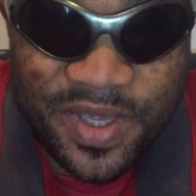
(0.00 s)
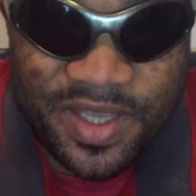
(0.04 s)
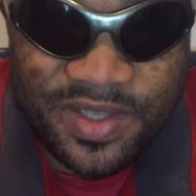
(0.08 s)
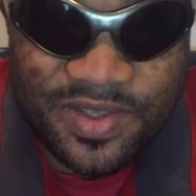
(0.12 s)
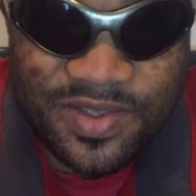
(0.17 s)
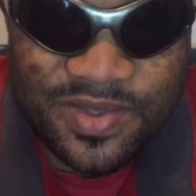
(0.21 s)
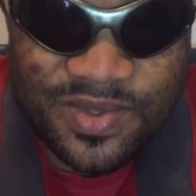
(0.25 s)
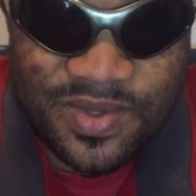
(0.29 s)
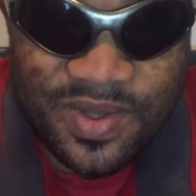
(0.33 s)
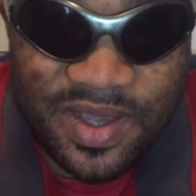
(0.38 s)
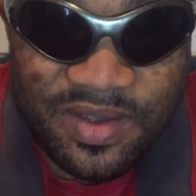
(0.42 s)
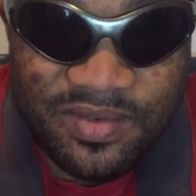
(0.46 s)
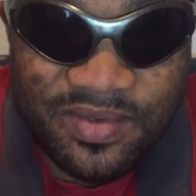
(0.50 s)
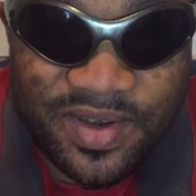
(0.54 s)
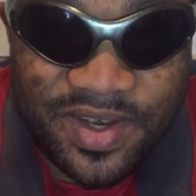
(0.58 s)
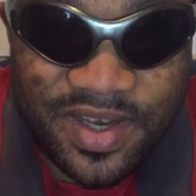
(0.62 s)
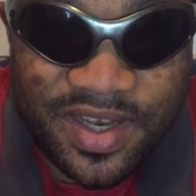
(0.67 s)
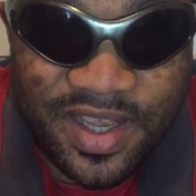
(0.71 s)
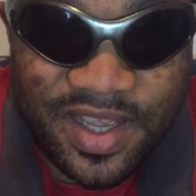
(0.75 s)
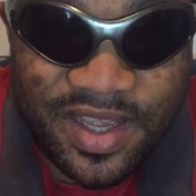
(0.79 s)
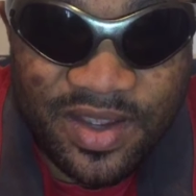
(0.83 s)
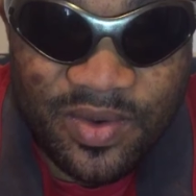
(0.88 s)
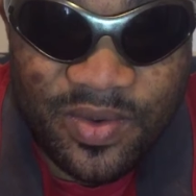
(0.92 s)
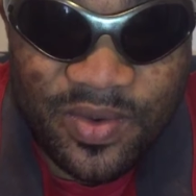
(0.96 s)
beats you every
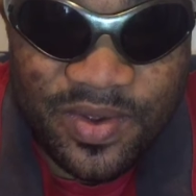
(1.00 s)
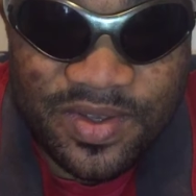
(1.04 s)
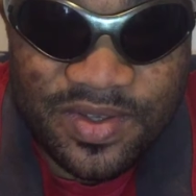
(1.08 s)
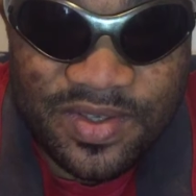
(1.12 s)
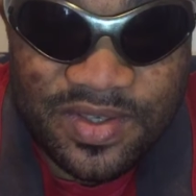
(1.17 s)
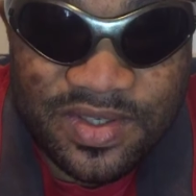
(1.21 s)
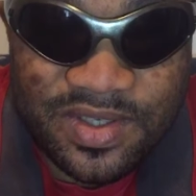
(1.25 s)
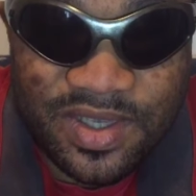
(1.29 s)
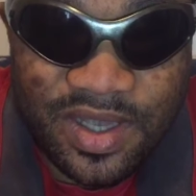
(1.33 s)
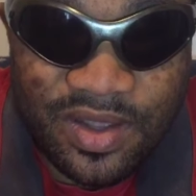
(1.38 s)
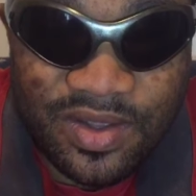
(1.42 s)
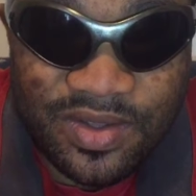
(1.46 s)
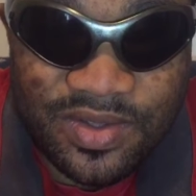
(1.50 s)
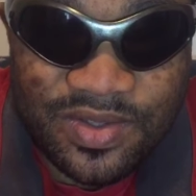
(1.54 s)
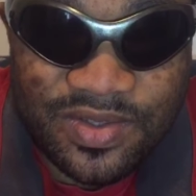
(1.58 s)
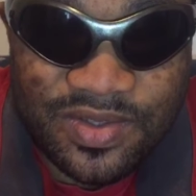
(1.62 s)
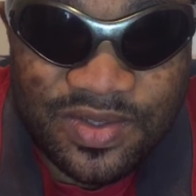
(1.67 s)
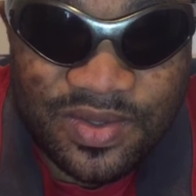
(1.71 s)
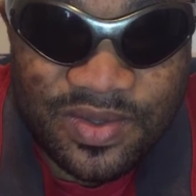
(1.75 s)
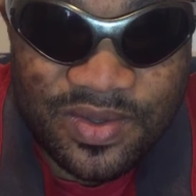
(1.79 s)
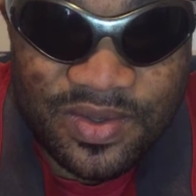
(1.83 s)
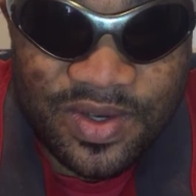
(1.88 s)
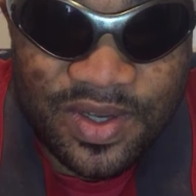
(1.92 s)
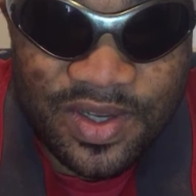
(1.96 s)
day, who
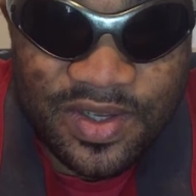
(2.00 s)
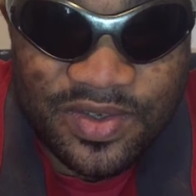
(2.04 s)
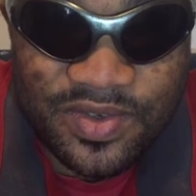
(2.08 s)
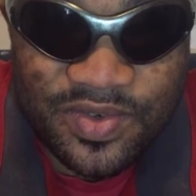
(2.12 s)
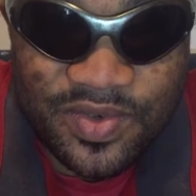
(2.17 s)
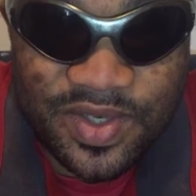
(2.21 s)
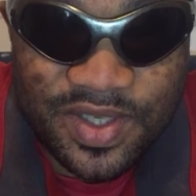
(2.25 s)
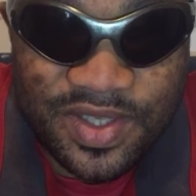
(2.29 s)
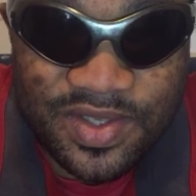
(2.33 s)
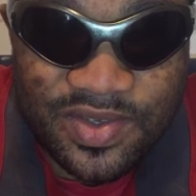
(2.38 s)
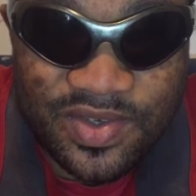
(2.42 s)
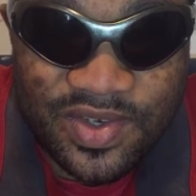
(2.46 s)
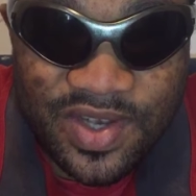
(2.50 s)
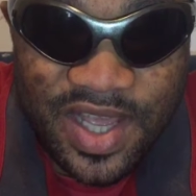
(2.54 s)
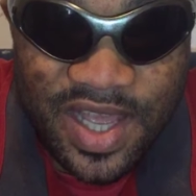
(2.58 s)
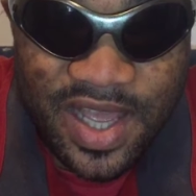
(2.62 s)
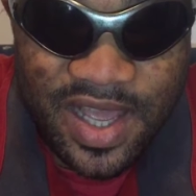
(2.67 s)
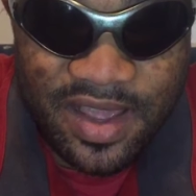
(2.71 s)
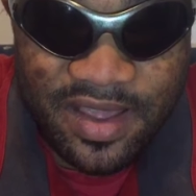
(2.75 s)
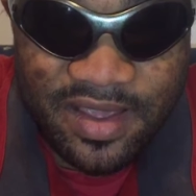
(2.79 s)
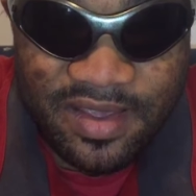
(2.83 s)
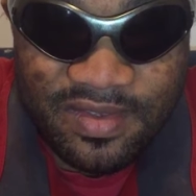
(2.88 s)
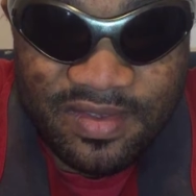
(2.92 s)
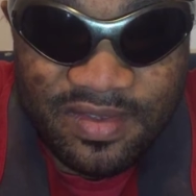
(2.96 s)
insults you, who don't treat you
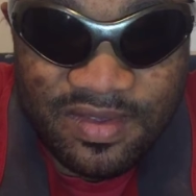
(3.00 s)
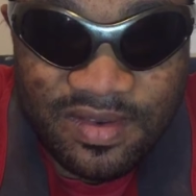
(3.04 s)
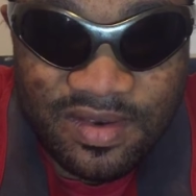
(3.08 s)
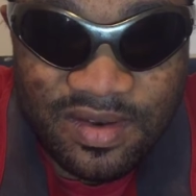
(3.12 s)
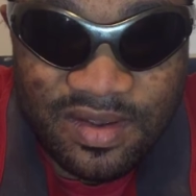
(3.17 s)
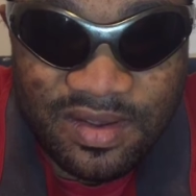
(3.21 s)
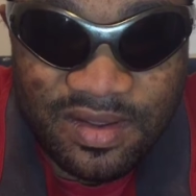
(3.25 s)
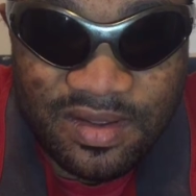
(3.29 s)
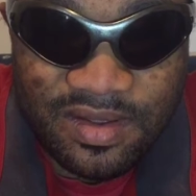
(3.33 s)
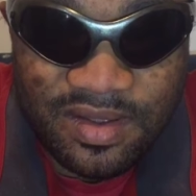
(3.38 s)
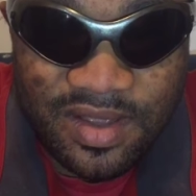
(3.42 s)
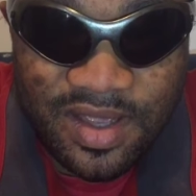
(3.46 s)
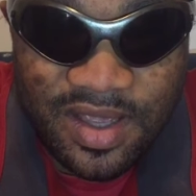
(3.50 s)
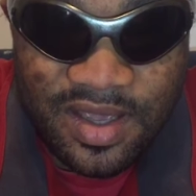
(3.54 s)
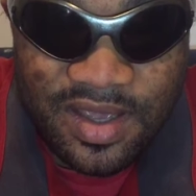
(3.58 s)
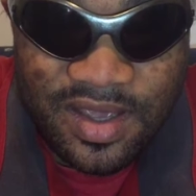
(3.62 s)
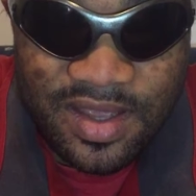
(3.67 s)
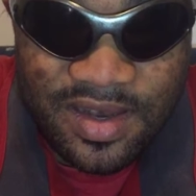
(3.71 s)
nice? You know,